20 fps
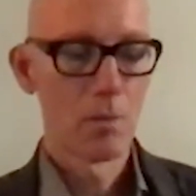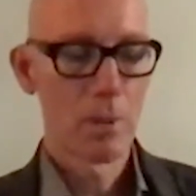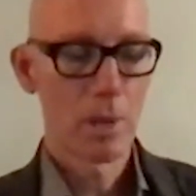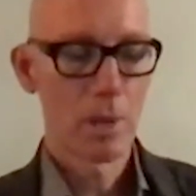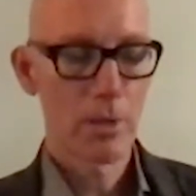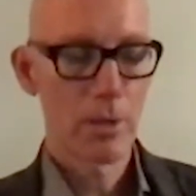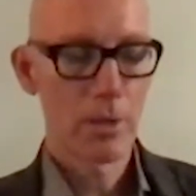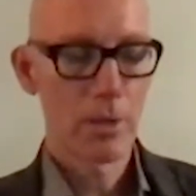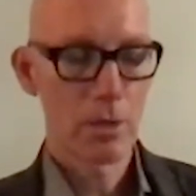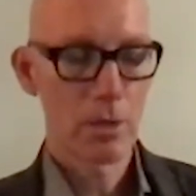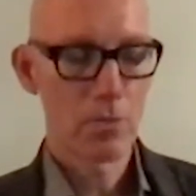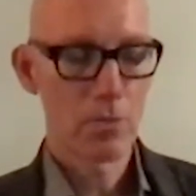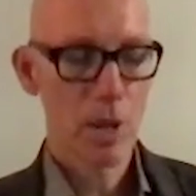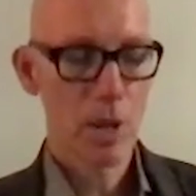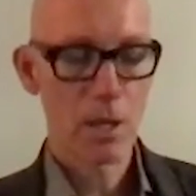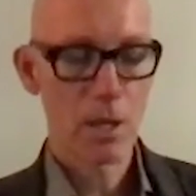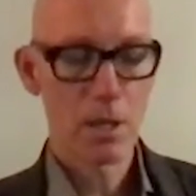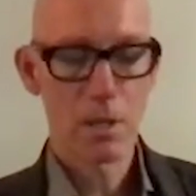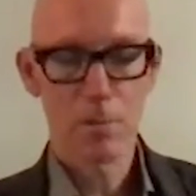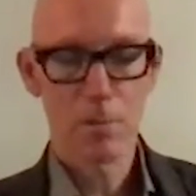But the
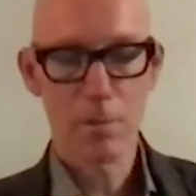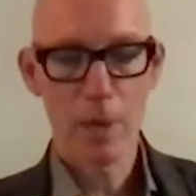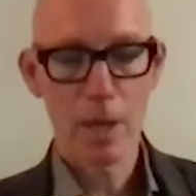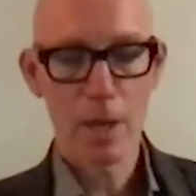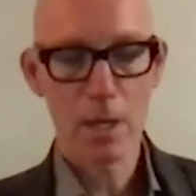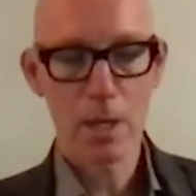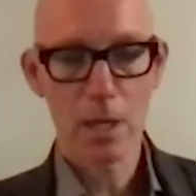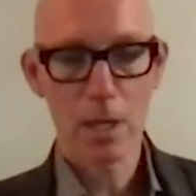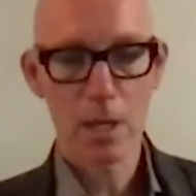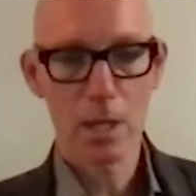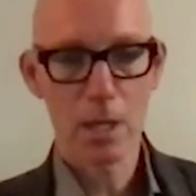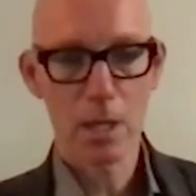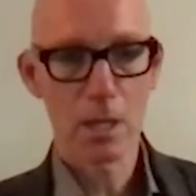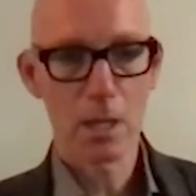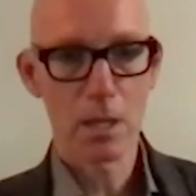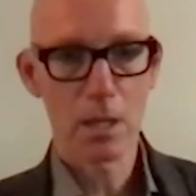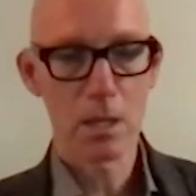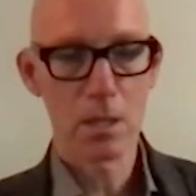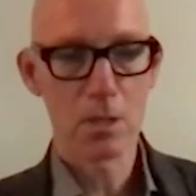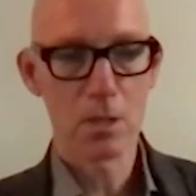Israelis have made it clear
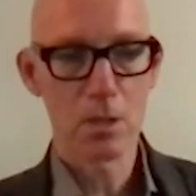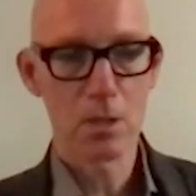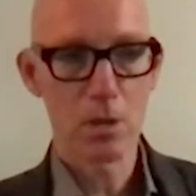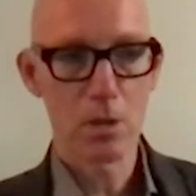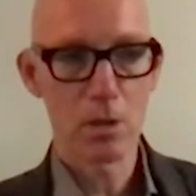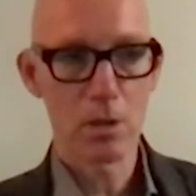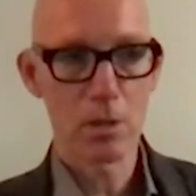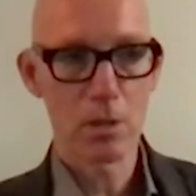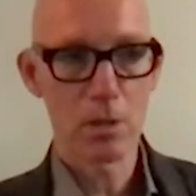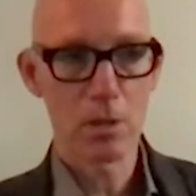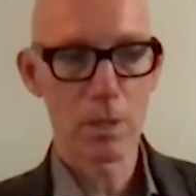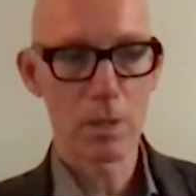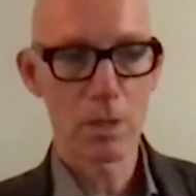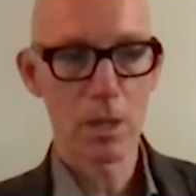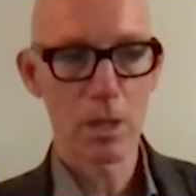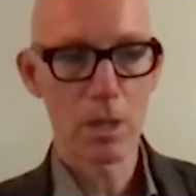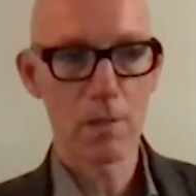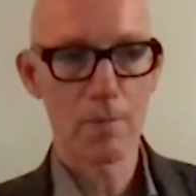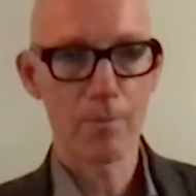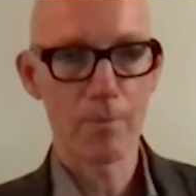that there's not going to
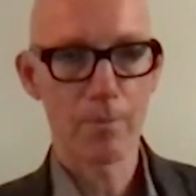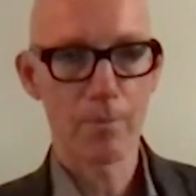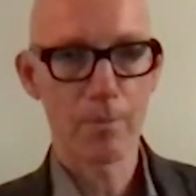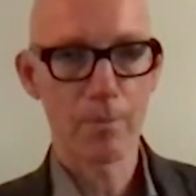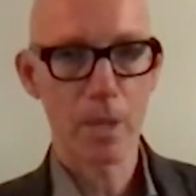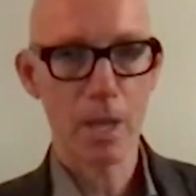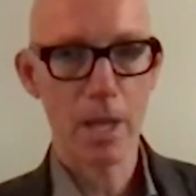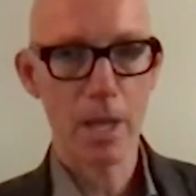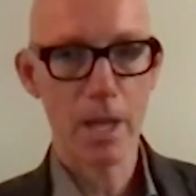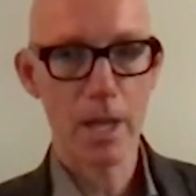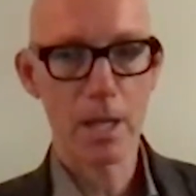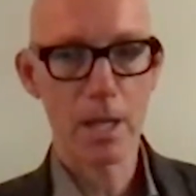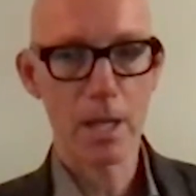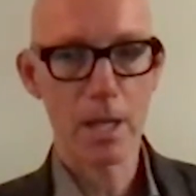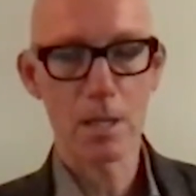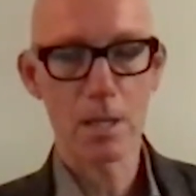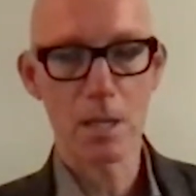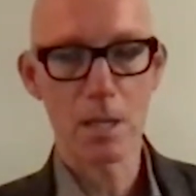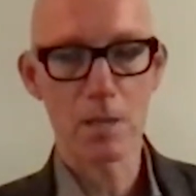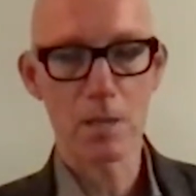be
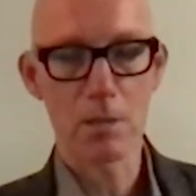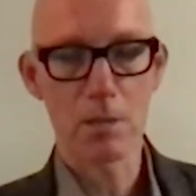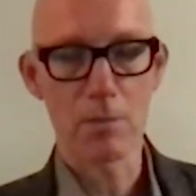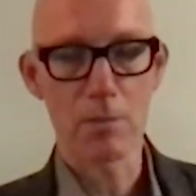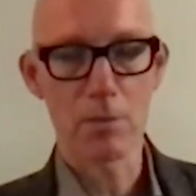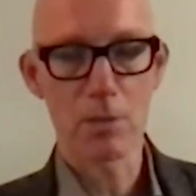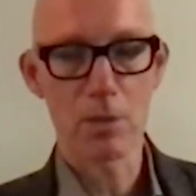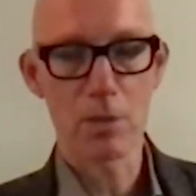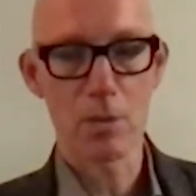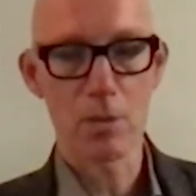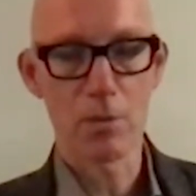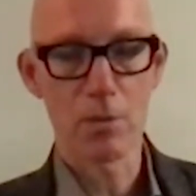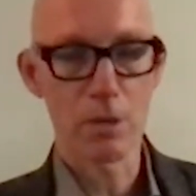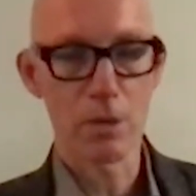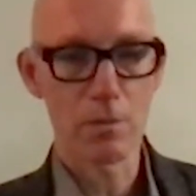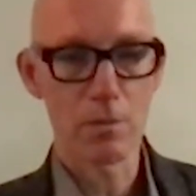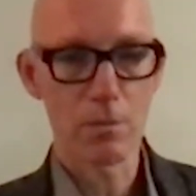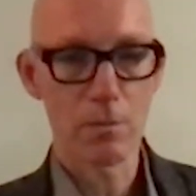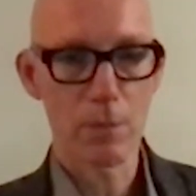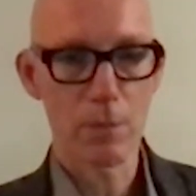any sense of
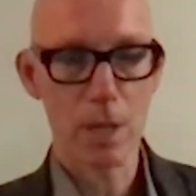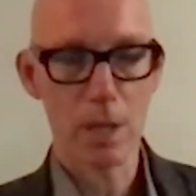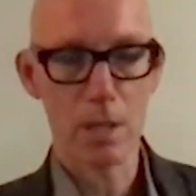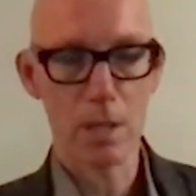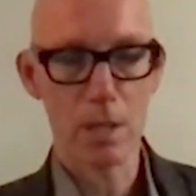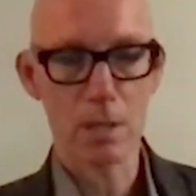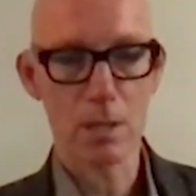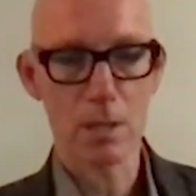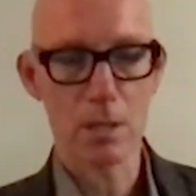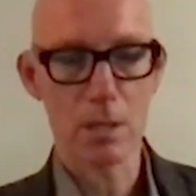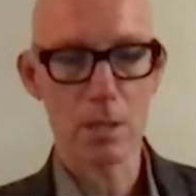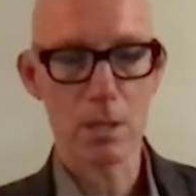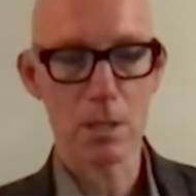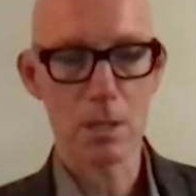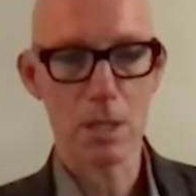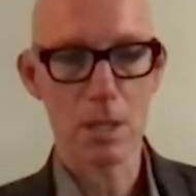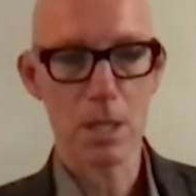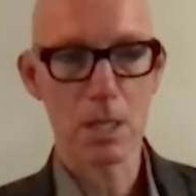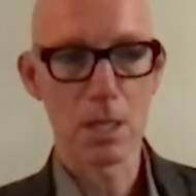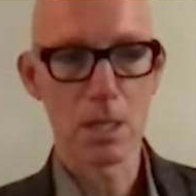sovereign Palestinian
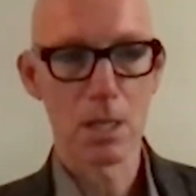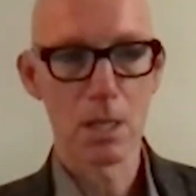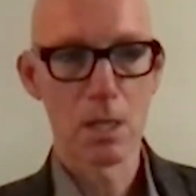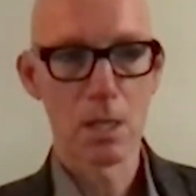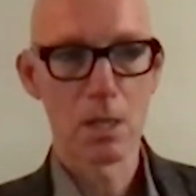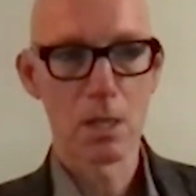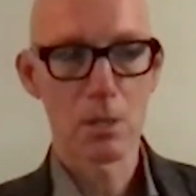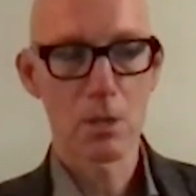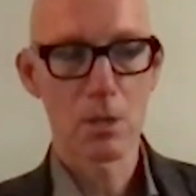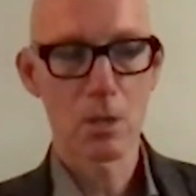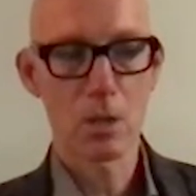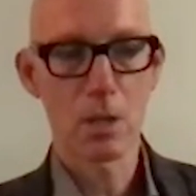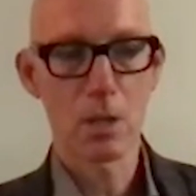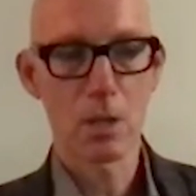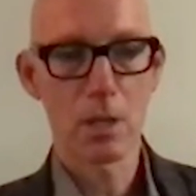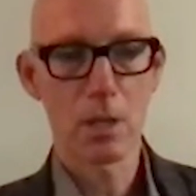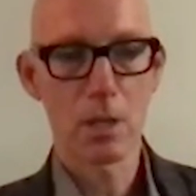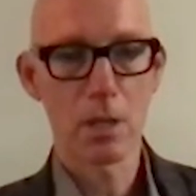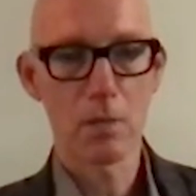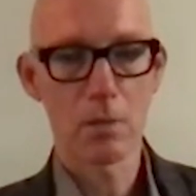state,
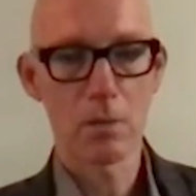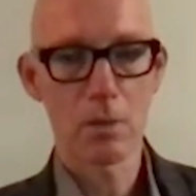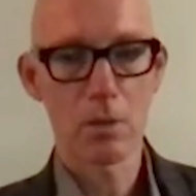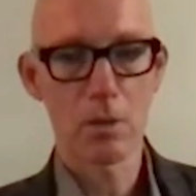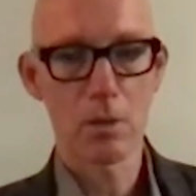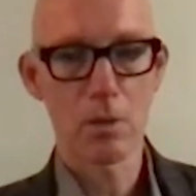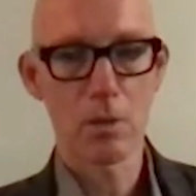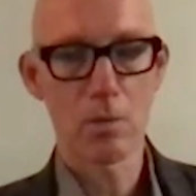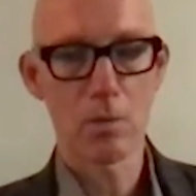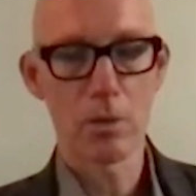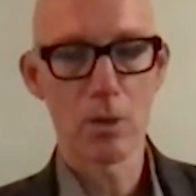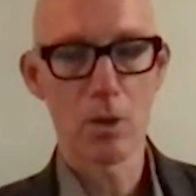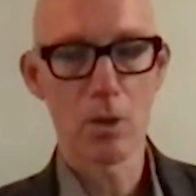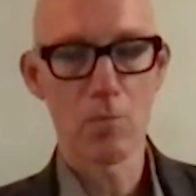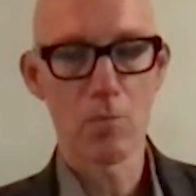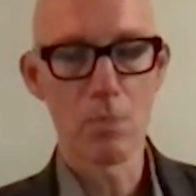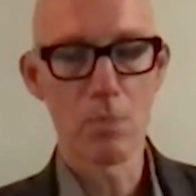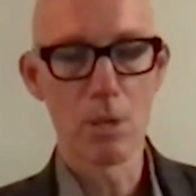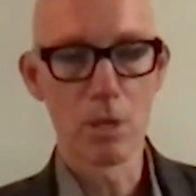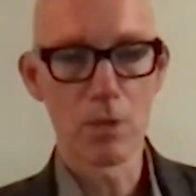certainly you know, with no
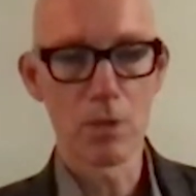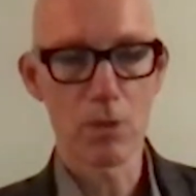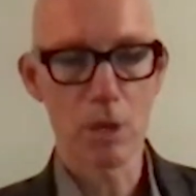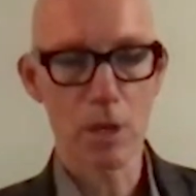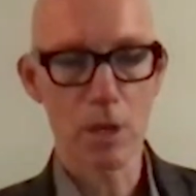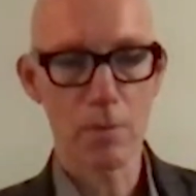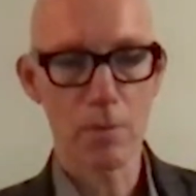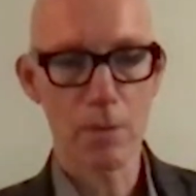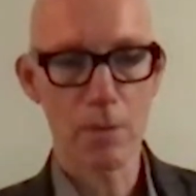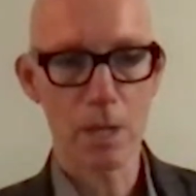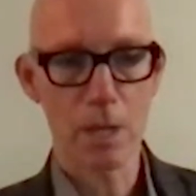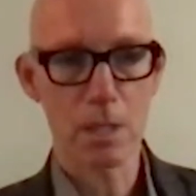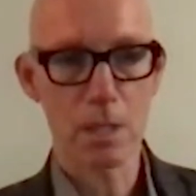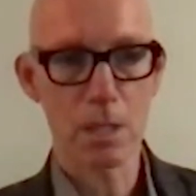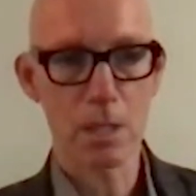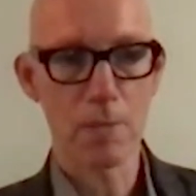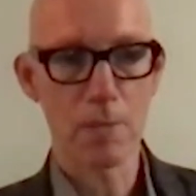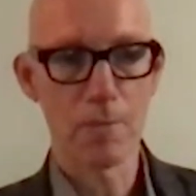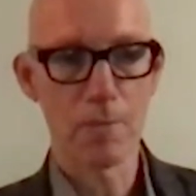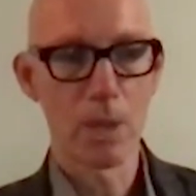military
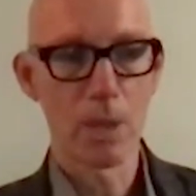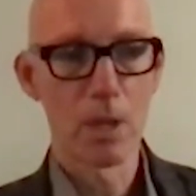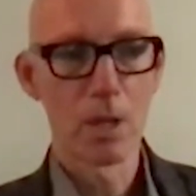capacity.